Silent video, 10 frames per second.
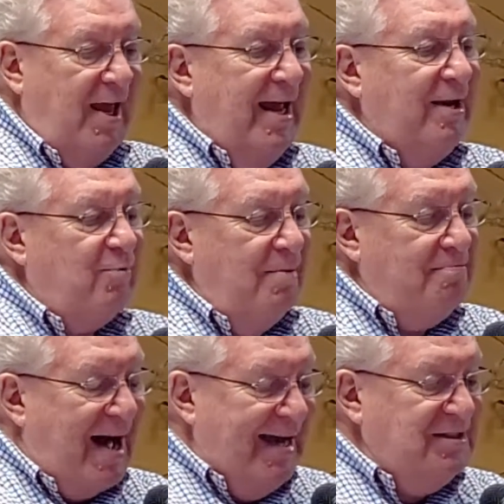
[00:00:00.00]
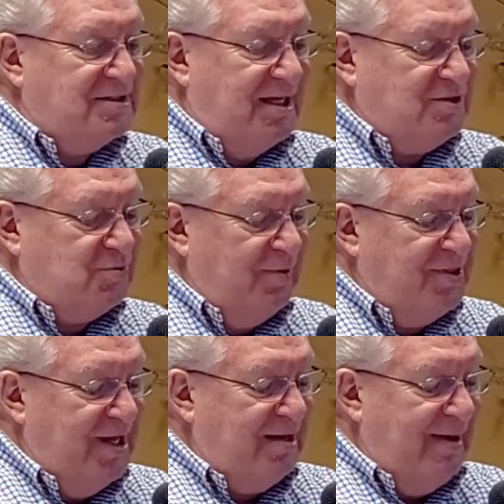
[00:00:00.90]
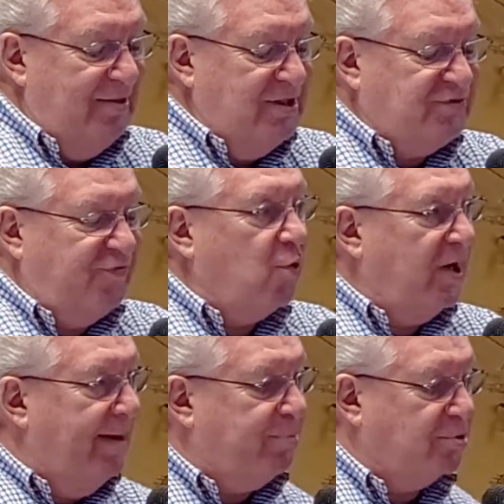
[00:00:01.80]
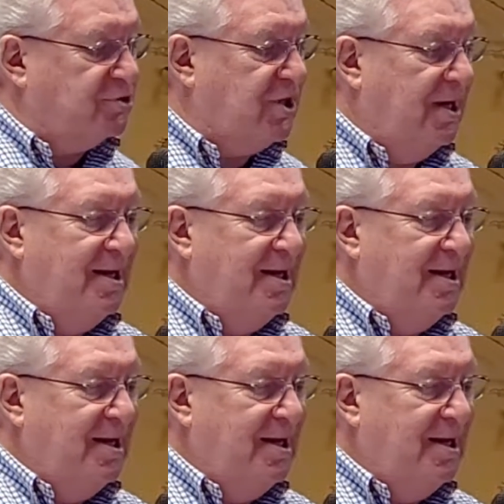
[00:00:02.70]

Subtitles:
And it reminds us, when we think about these four lepers,